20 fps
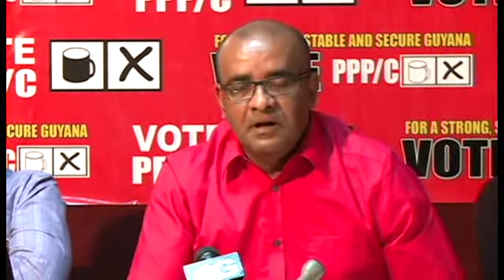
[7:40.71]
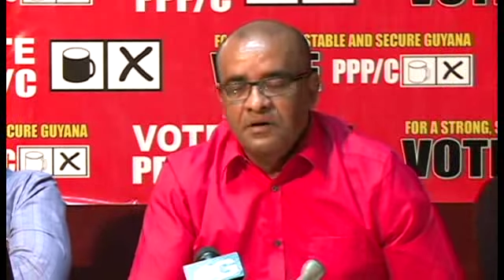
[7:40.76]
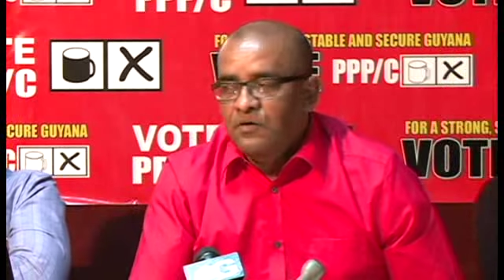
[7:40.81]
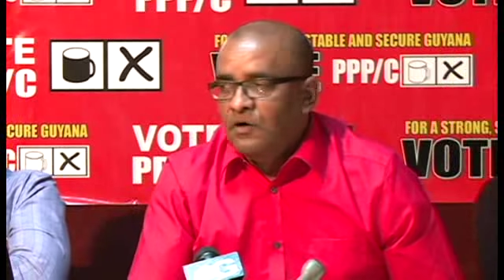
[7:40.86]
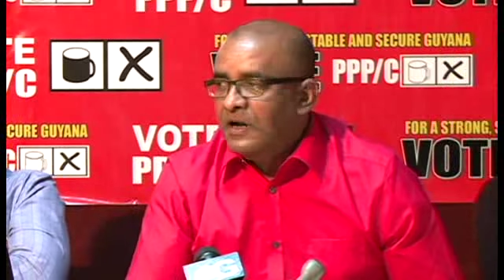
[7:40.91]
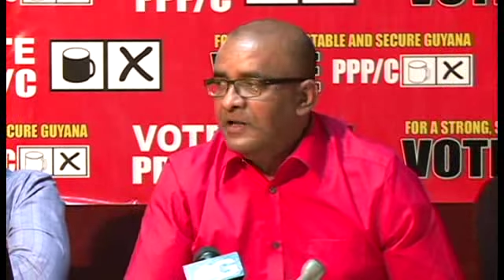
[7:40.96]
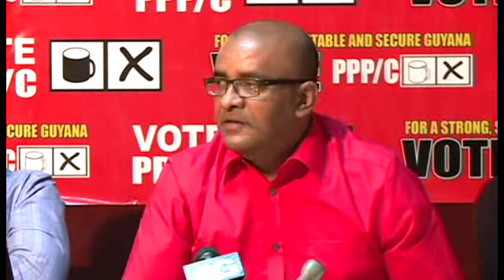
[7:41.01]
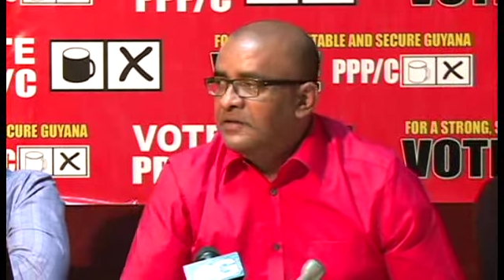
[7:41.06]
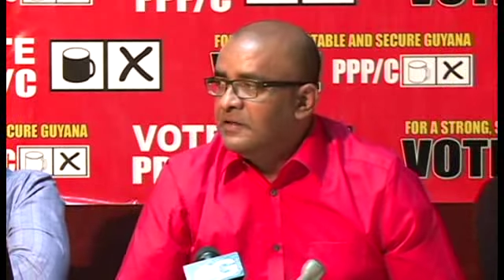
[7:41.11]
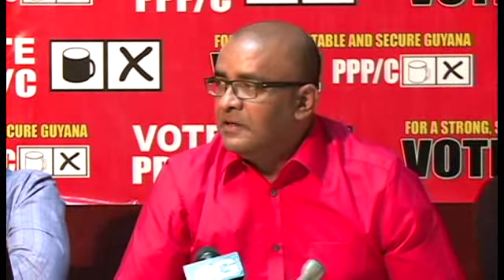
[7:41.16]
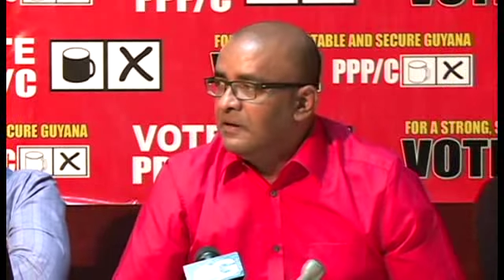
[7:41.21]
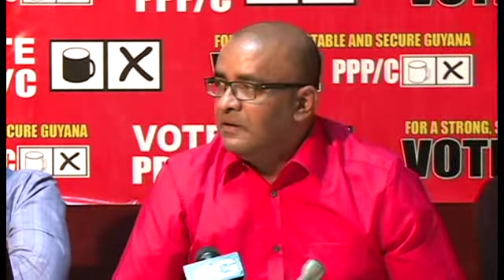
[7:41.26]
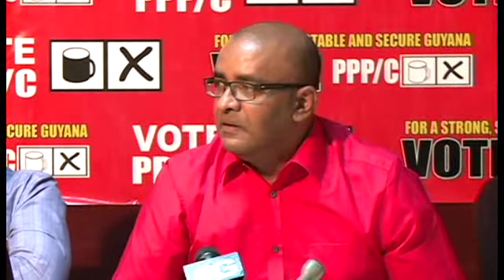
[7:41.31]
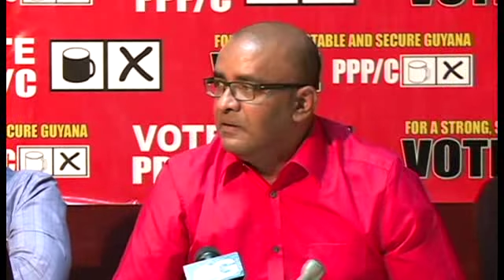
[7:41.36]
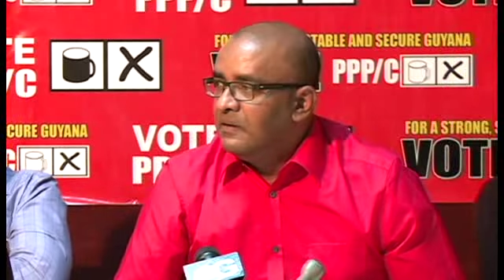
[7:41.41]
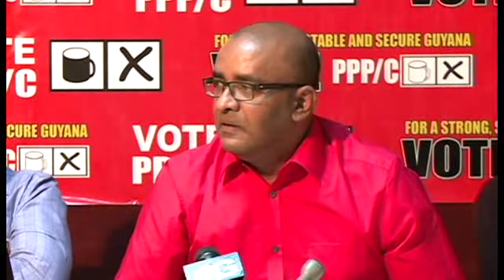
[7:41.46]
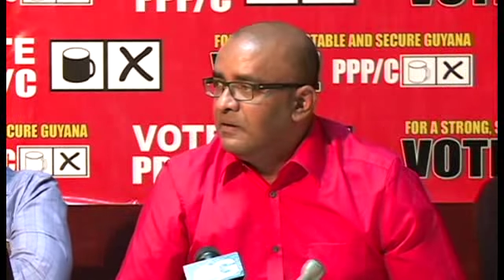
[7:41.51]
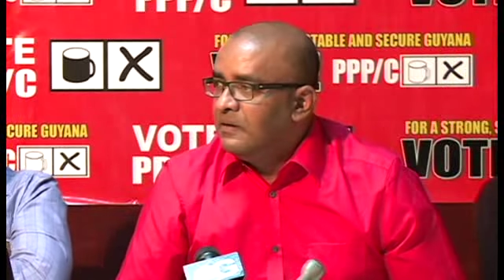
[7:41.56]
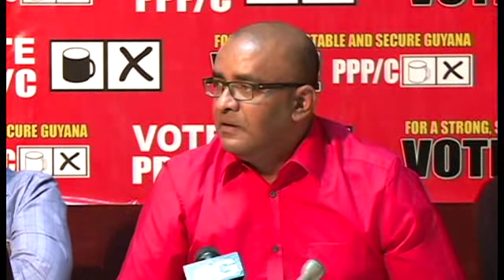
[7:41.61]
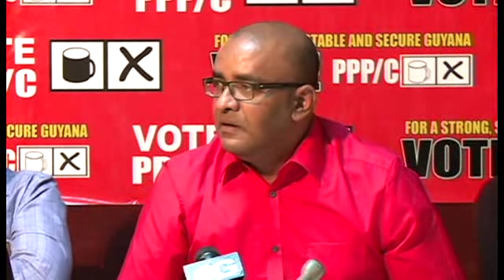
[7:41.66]
on rental.
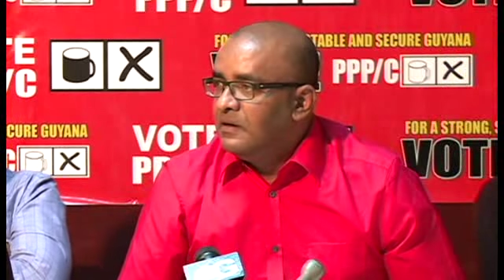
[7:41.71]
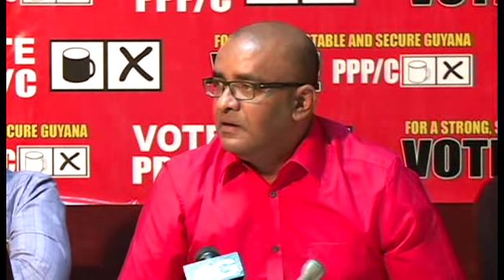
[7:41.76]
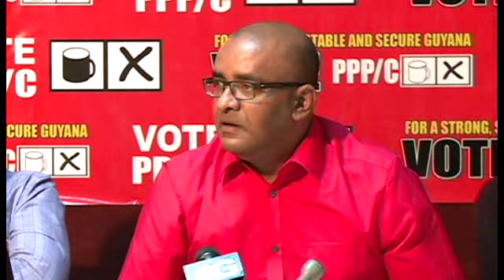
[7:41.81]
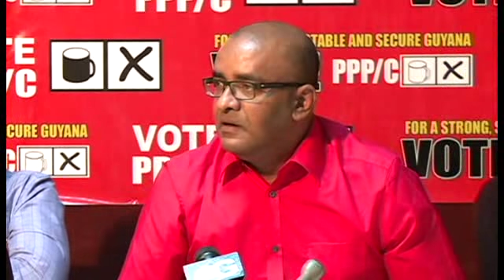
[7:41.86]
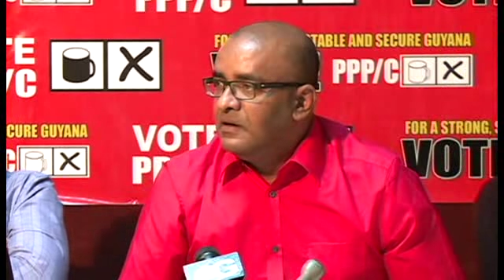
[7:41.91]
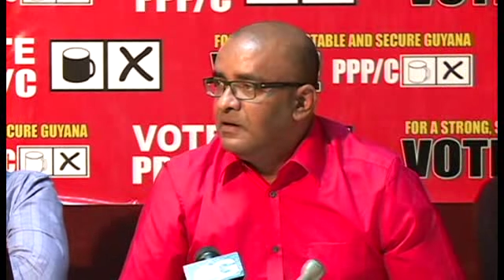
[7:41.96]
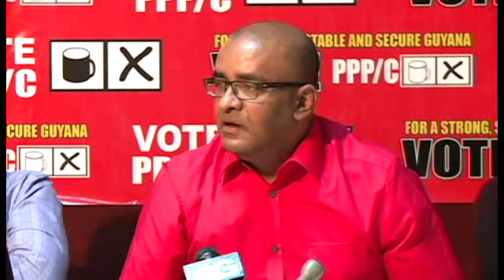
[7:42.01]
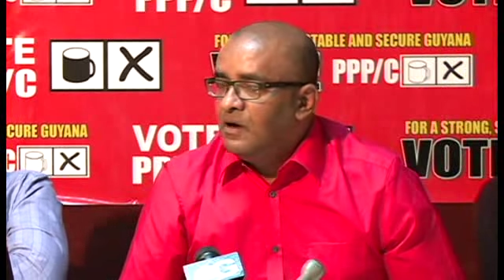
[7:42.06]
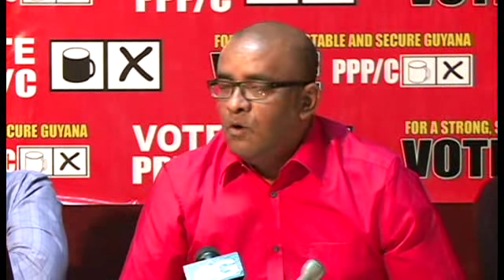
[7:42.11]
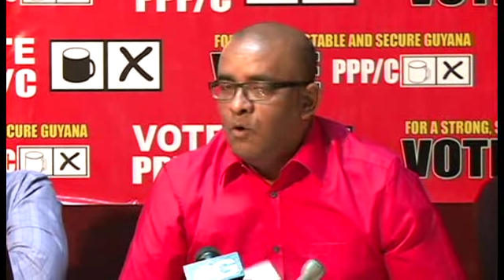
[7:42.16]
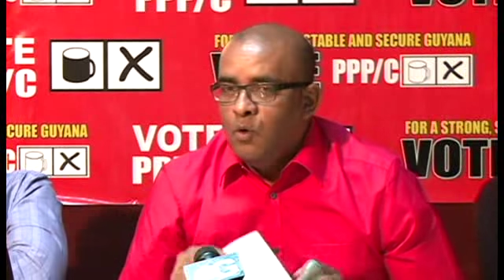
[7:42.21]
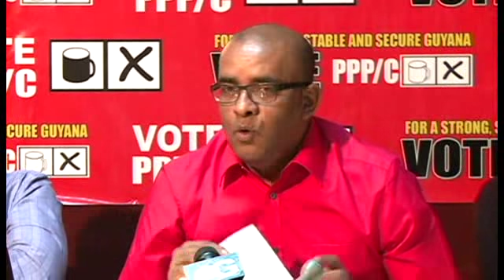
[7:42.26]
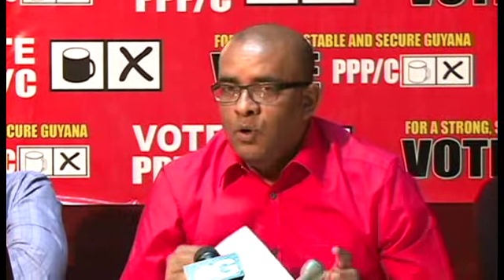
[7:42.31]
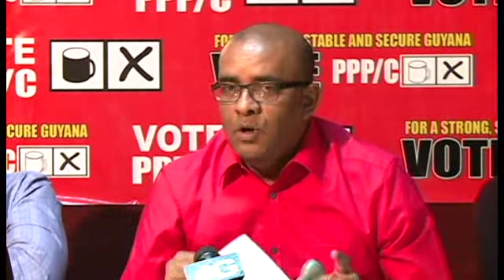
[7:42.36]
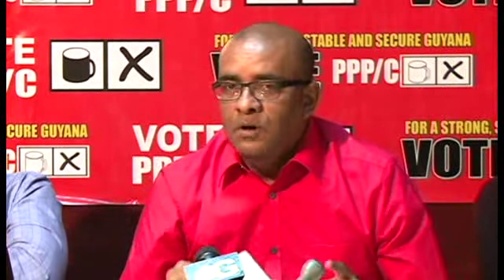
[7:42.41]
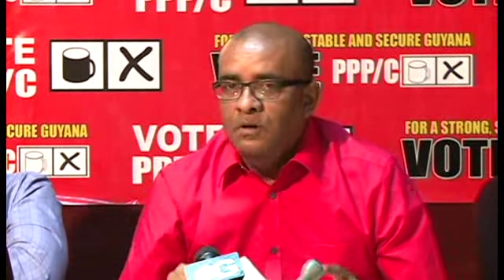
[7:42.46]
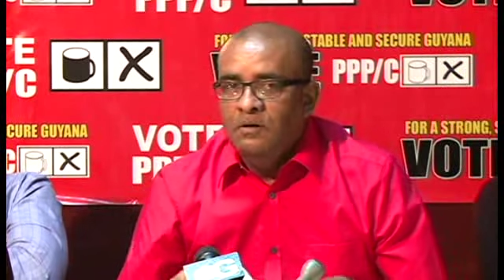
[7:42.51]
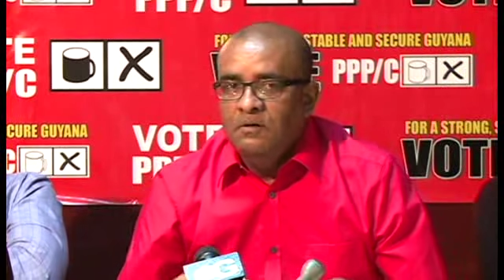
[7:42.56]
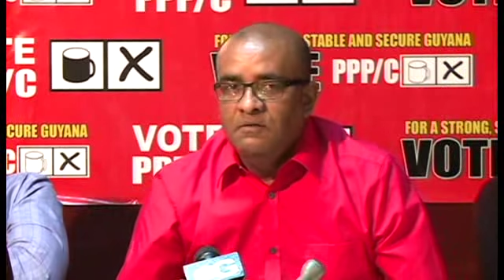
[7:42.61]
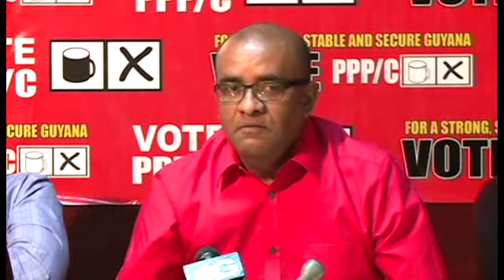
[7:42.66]

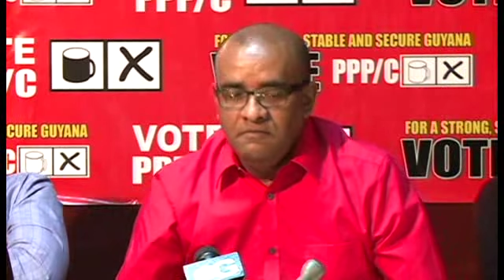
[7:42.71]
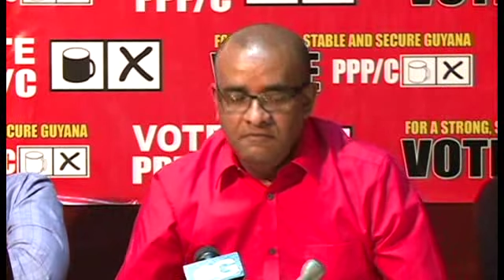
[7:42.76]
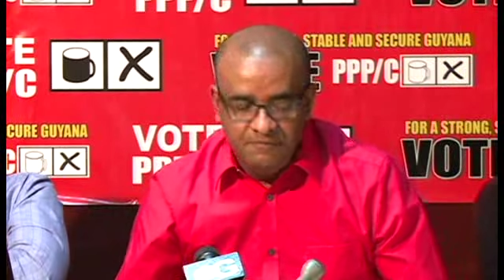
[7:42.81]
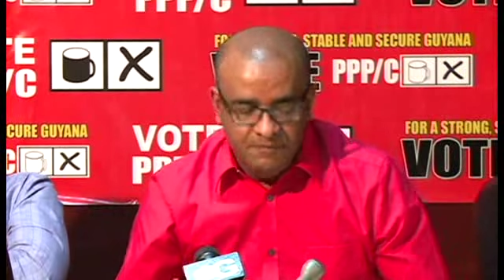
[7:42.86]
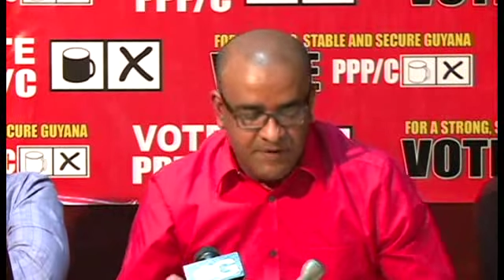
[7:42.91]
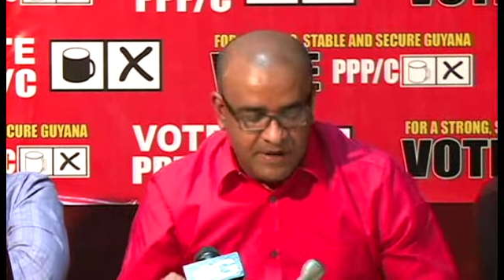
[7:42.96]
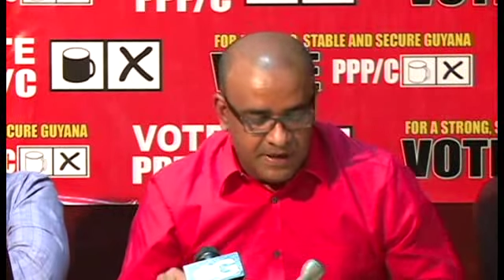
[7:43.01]
Old